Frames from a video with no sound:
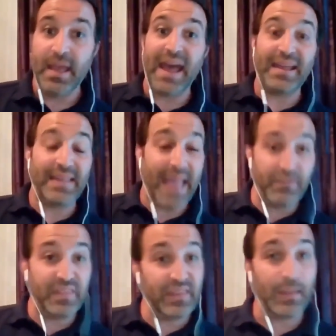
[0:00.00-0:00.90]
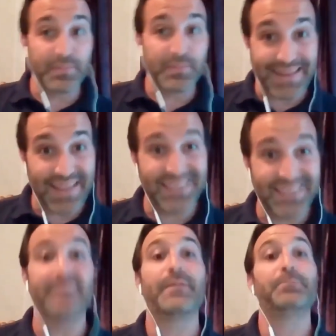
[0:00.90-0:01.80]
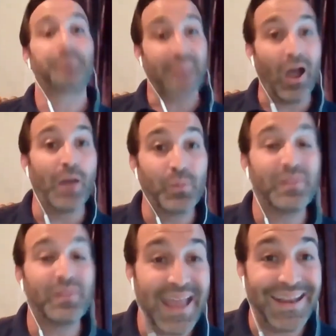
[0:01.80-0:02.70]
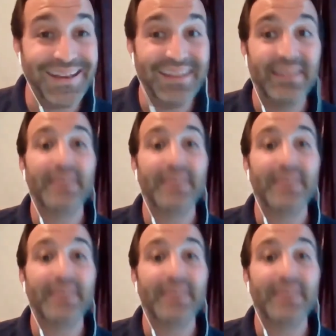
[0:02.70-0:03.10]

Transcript: and everything comes back negative. I would then